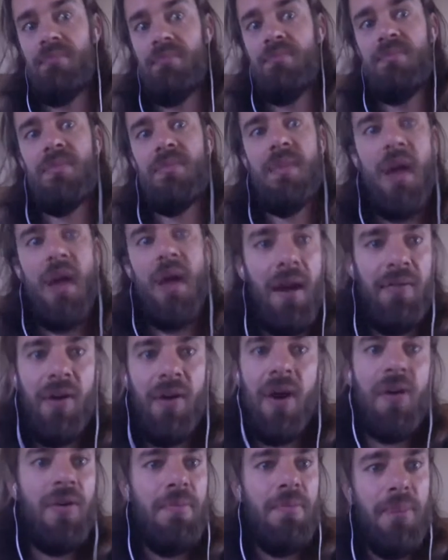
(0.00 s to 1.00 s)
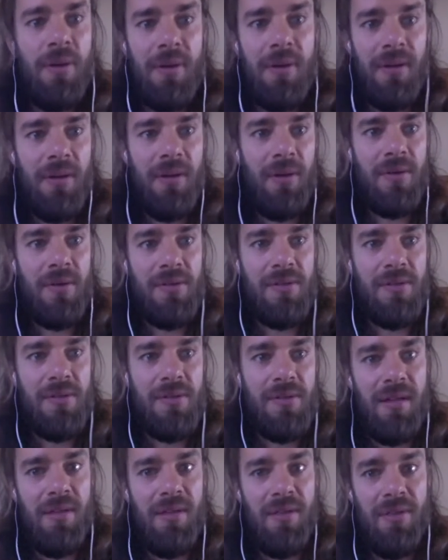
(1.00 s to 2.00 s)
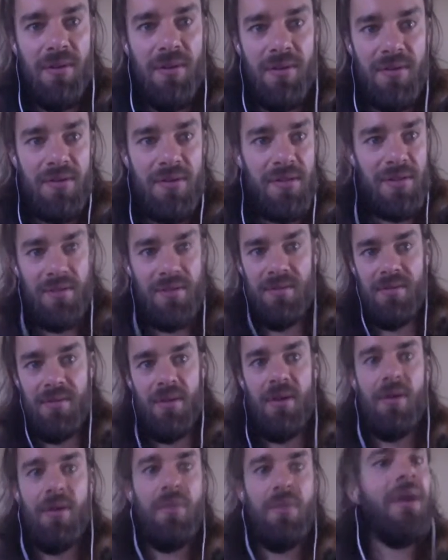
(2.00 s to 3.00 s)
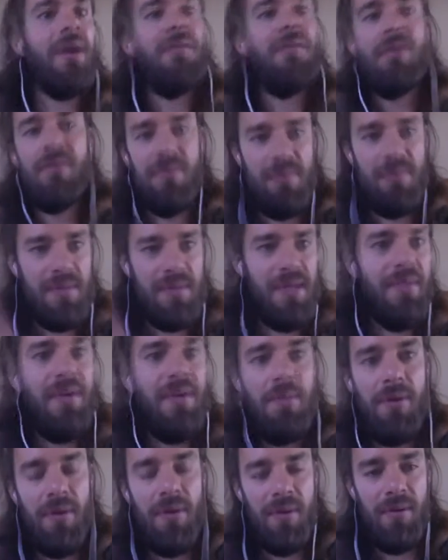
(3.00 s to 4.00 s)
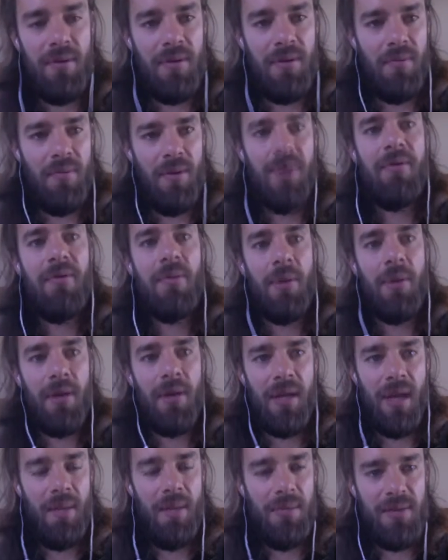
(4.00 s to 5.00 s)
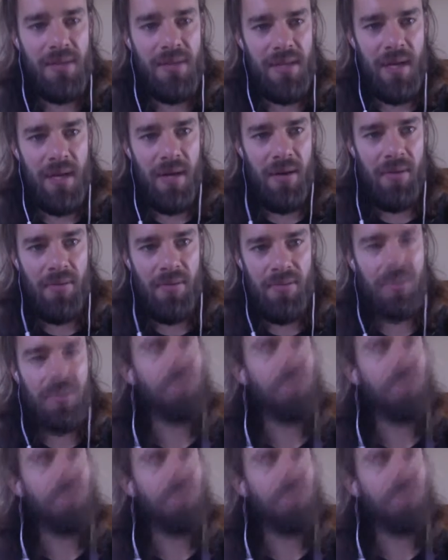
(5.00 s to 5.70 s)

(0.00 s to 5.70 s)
out of $100 billion in ETH, there's whatever, 70 billion, whatever the market cap is now, maybe